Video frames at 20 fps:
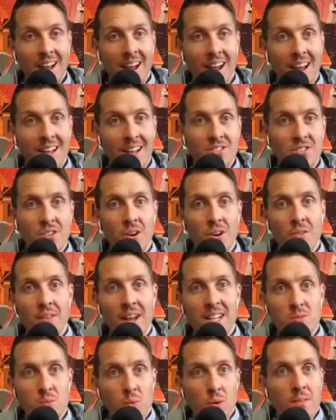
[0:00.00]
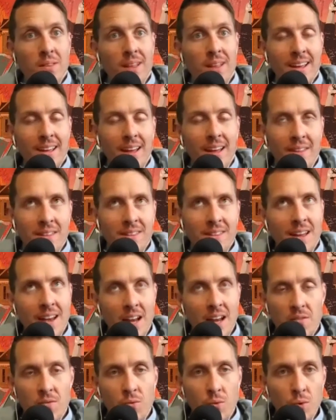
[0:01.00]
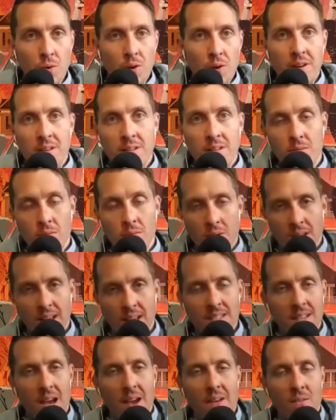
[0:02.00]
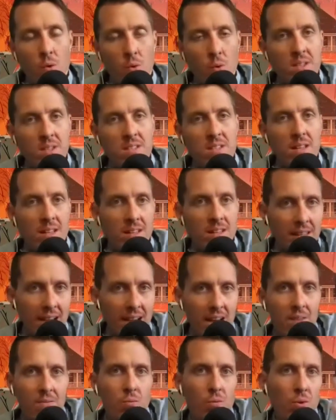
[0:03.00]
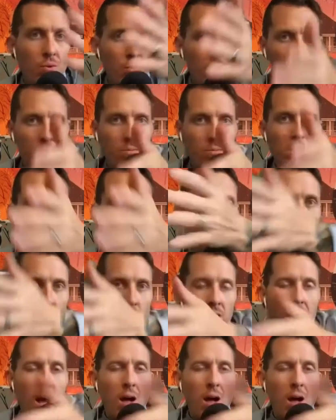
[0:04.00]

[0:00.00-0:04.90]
And so that's what, like, I think they kind of ruin, like I always say, like, they kind of ruin it with each one.